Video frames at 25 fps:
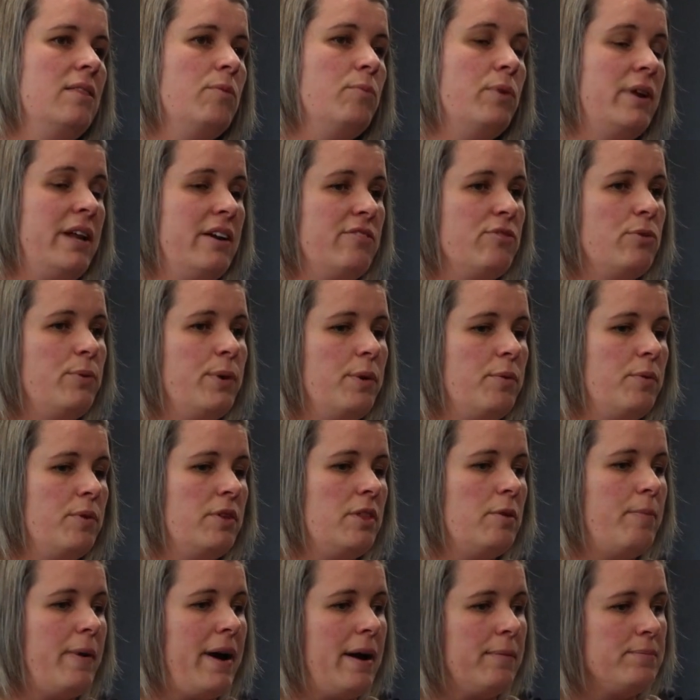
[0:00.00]
whenever we were
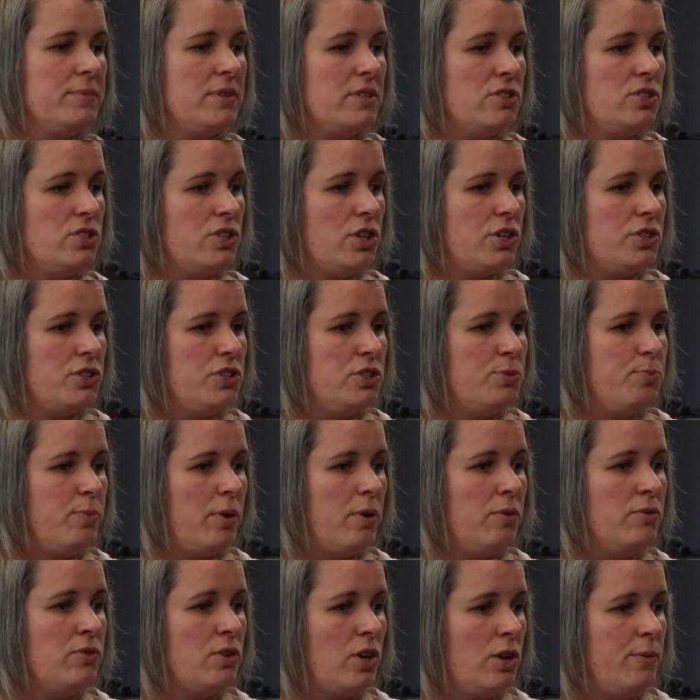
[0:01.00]
in the Baptist church,
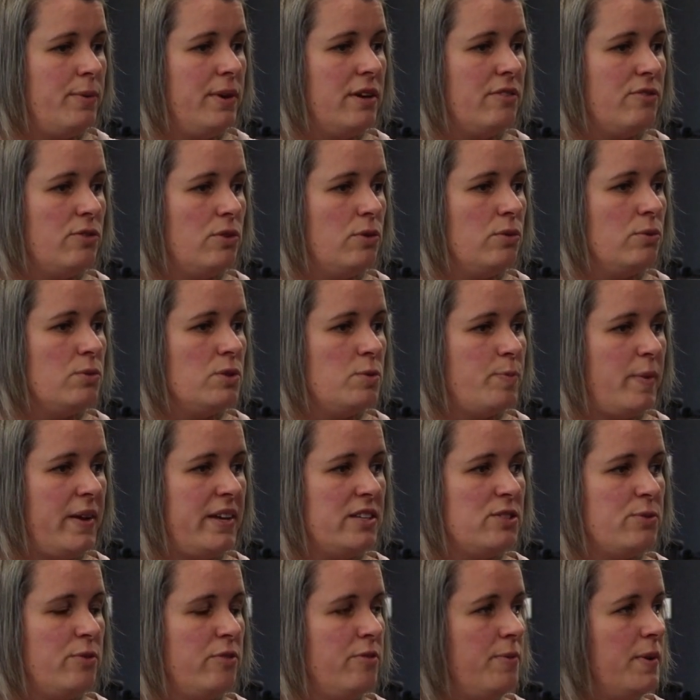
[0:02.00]
but now we have our own
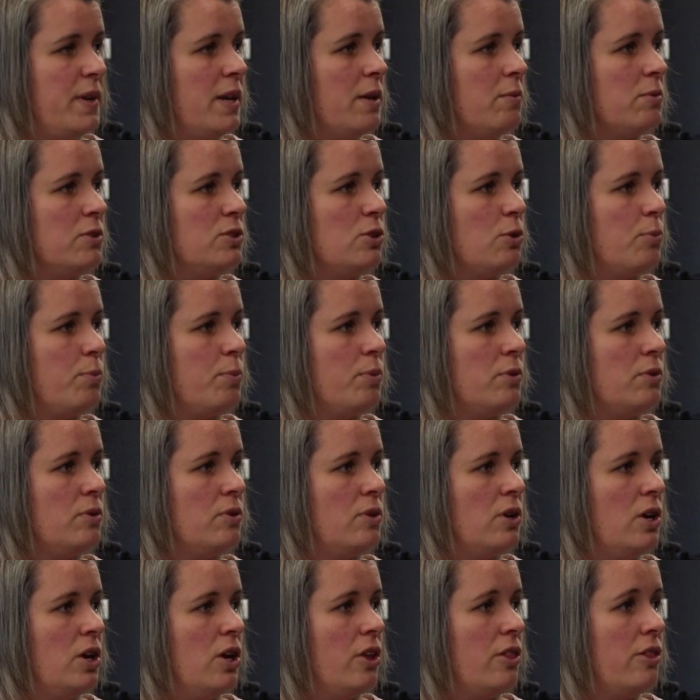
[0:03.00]
space. We've been able to
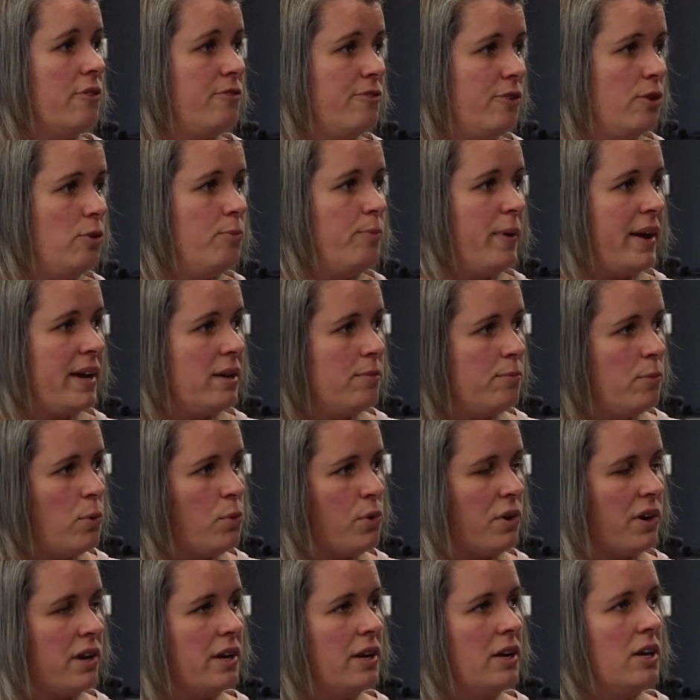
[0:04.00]
open the food bank
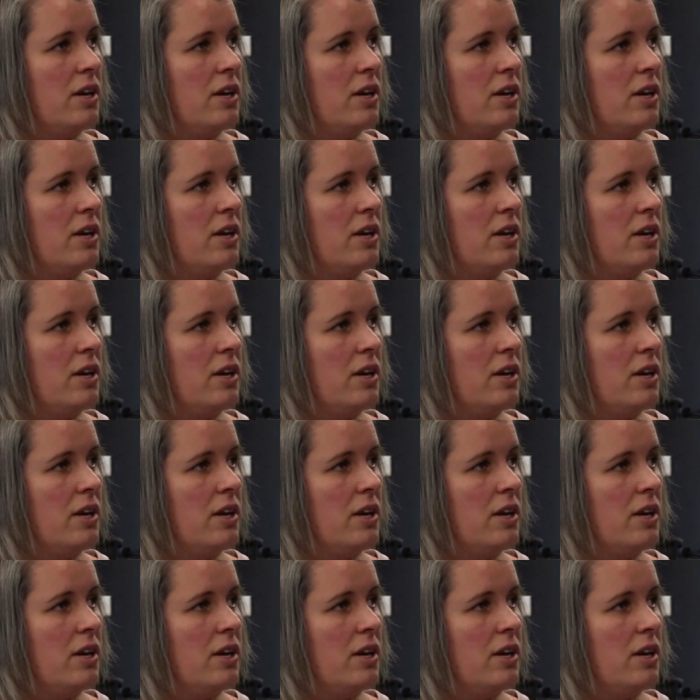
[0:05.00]
more.